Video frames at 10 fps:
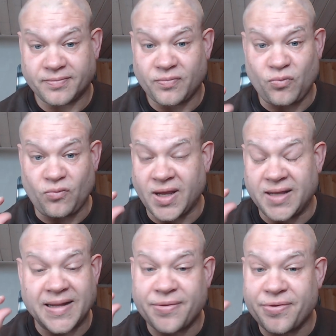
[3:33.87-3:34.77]
And that
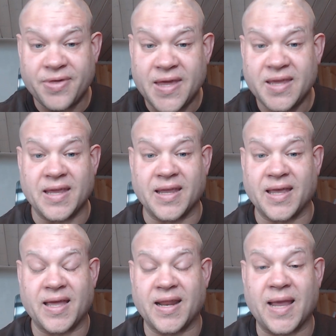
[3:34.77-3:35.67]
thinking had
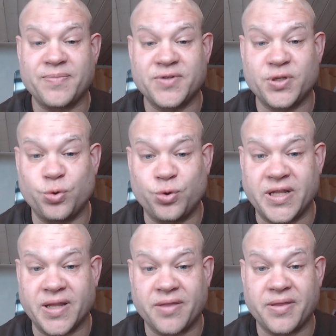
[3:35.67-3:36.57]
absolutely
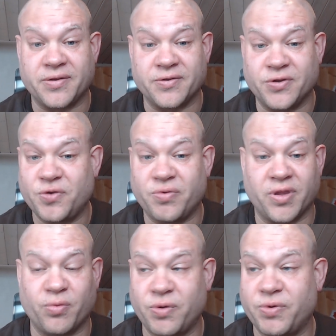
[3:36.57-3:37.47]
nothing to do with it.
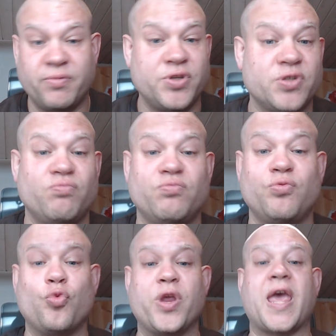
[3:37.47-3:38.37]
We just
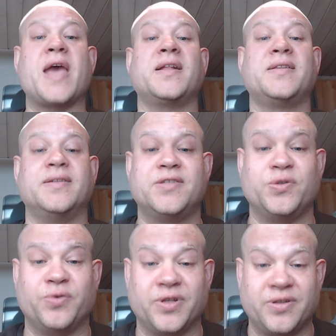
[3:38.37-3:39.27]
reacted to
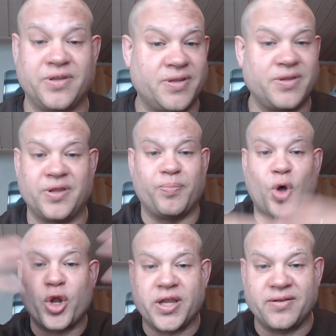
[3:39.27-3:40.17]
it. The
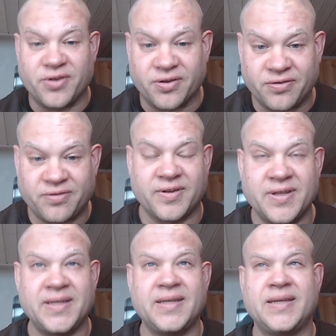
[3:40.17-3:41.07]
body just.
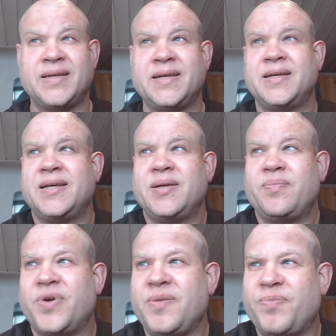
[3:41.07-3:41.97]

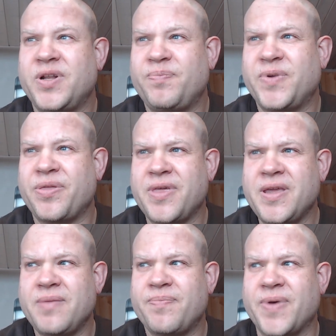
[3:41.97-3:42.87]
But think
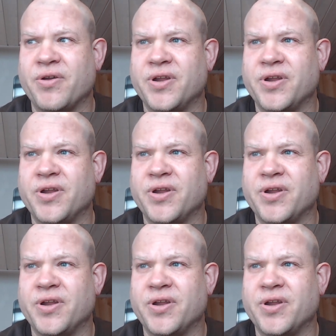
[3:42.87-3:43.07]
about it.